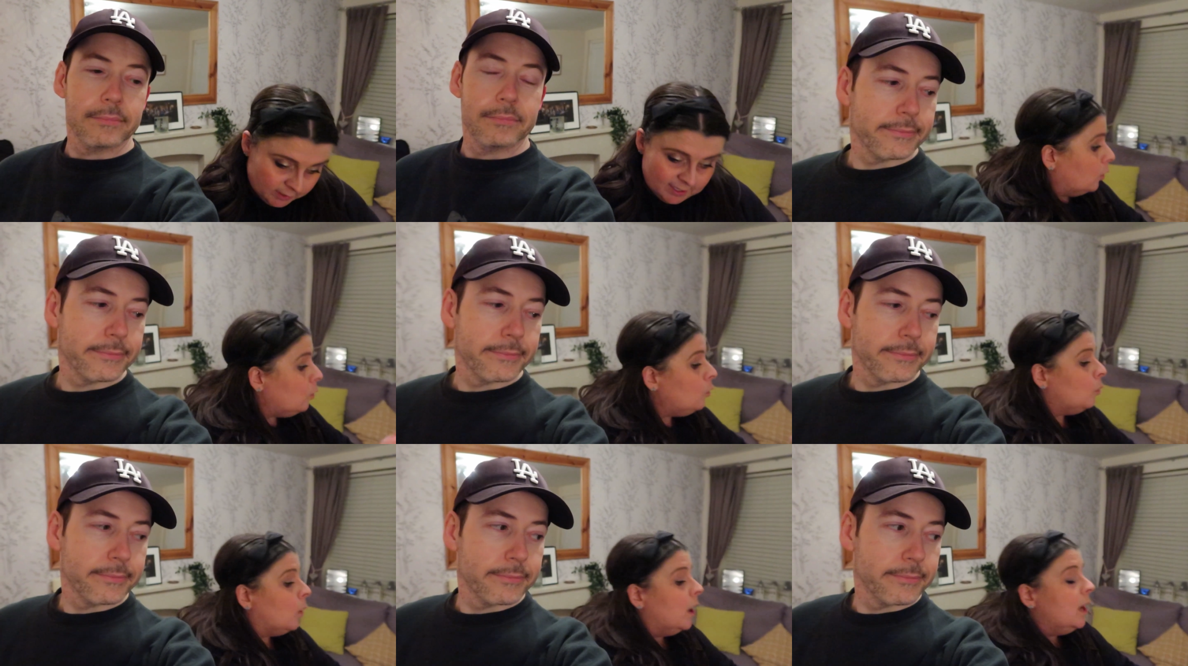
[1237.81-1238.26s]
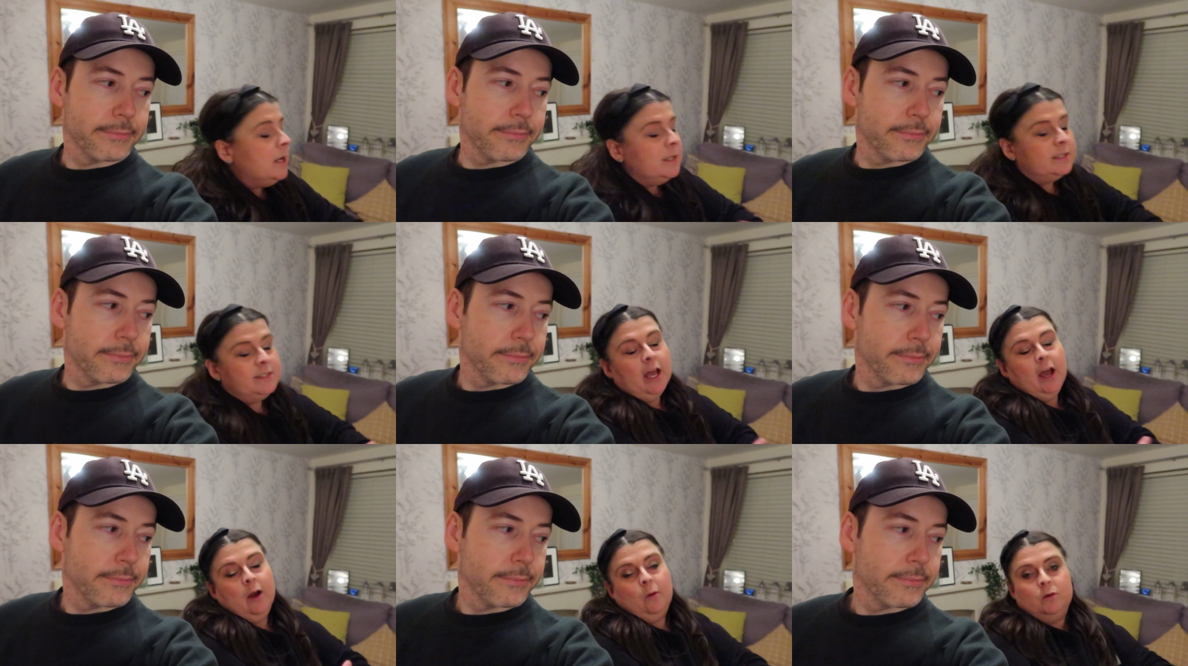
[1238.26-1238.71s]
Speaker 1: oh
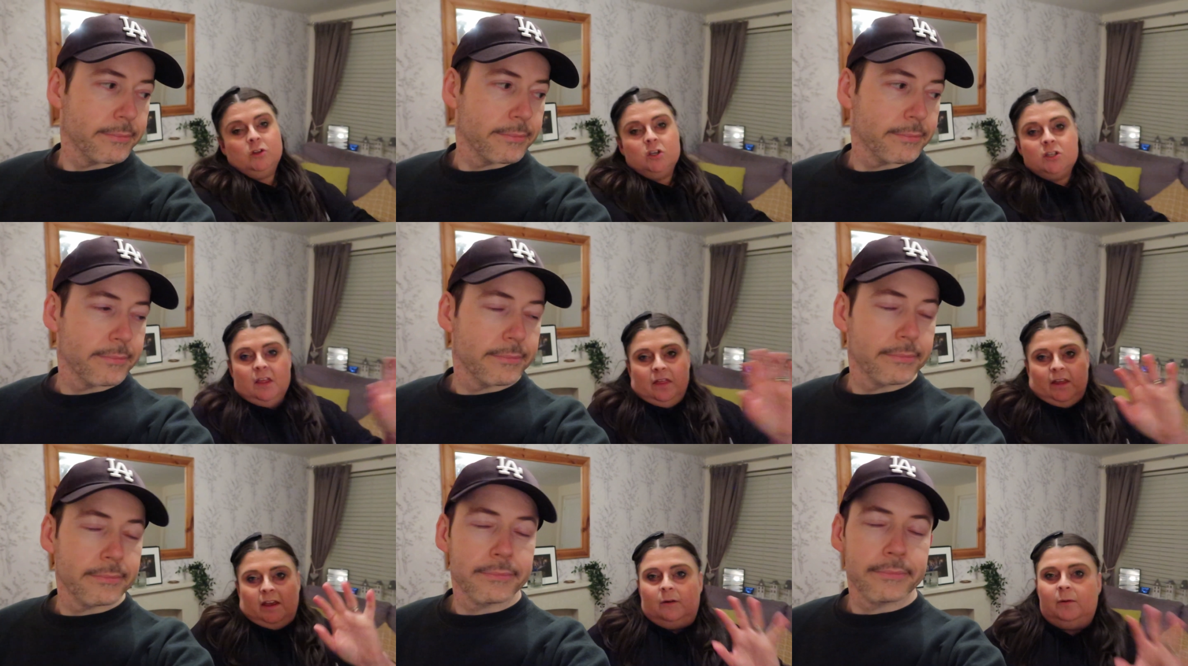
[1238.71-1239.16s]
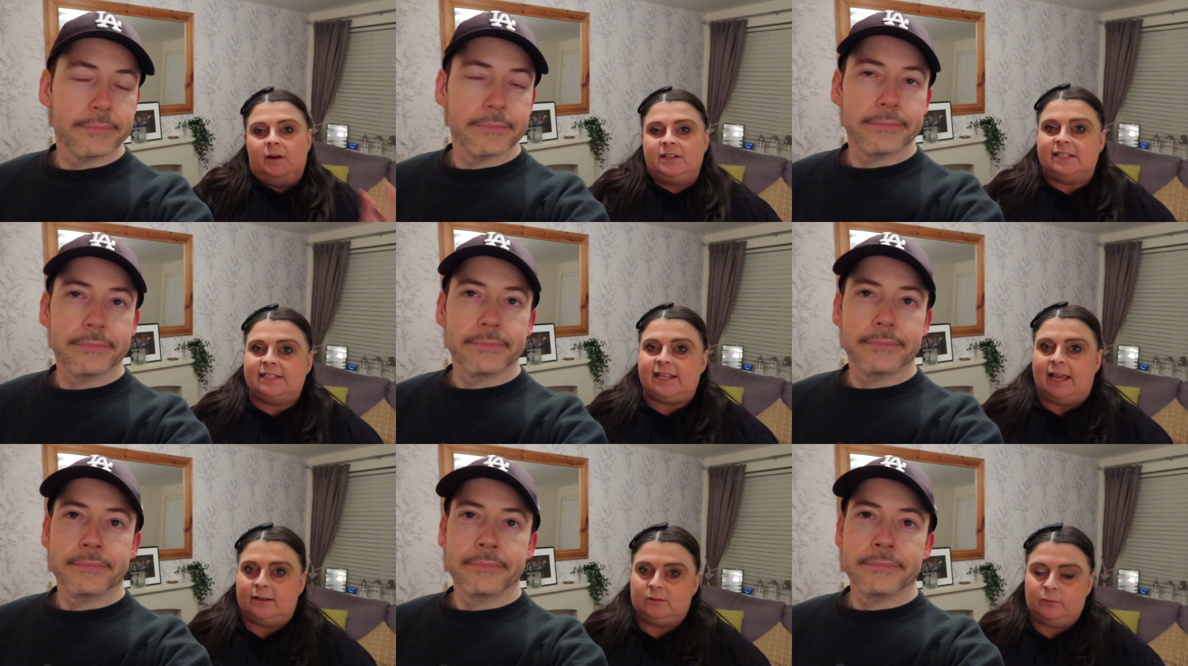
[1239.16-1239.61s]
so the other thing i want
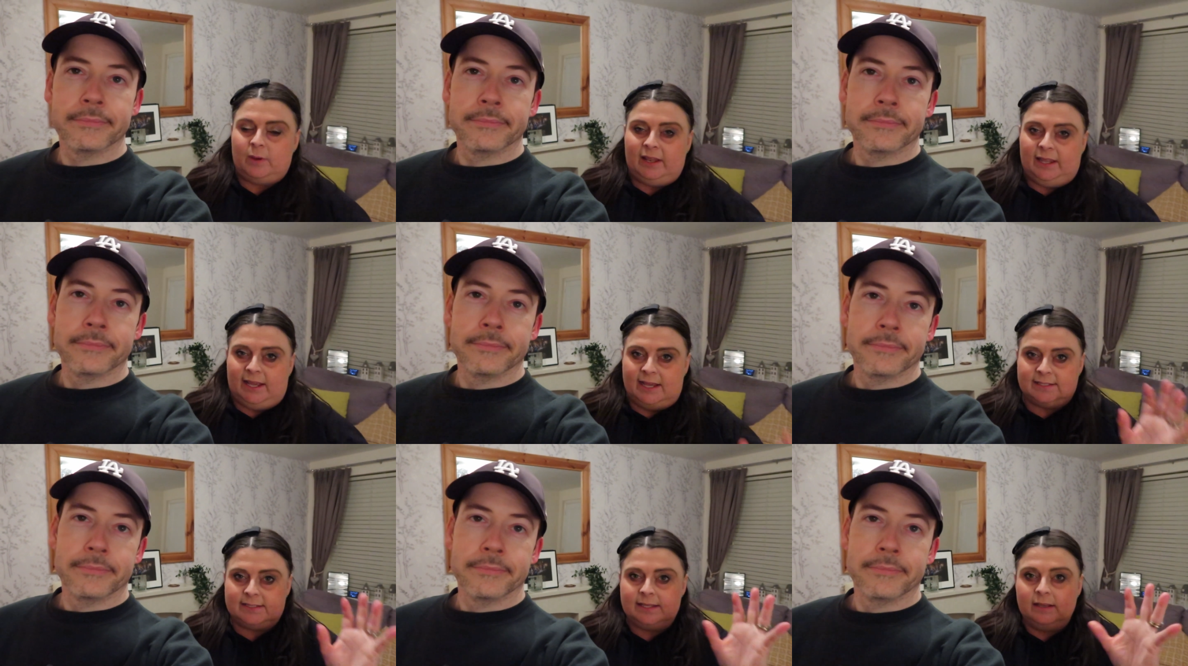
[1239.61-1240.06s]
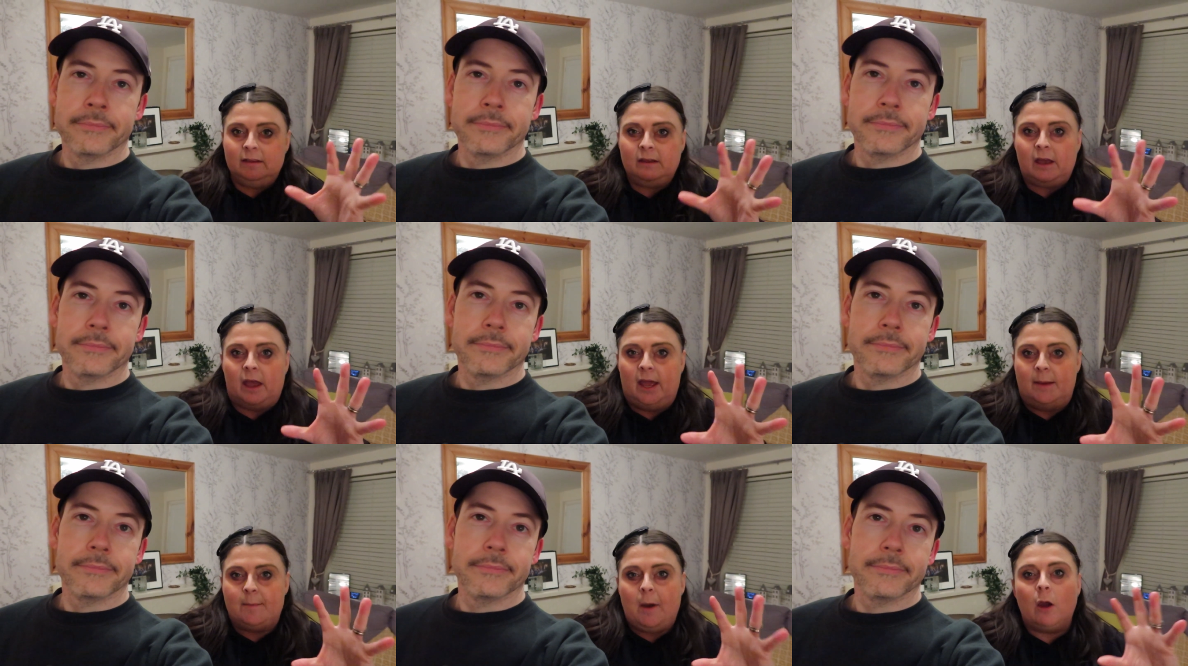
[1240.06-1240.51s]
to say as well is
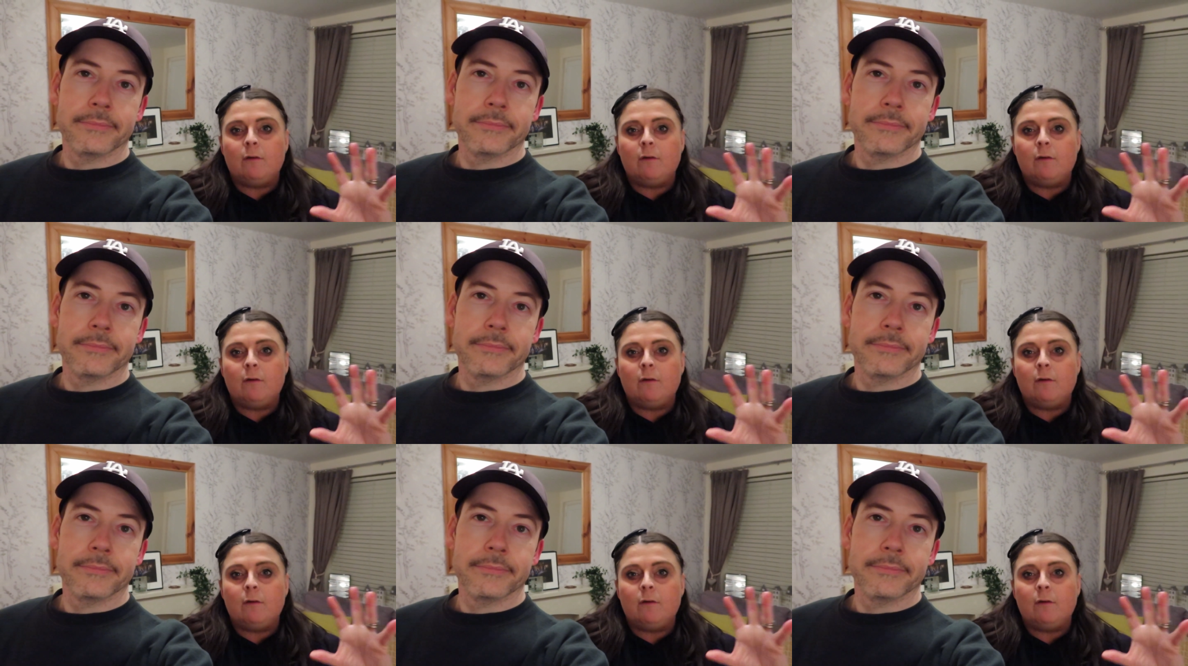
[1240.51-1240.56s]
um,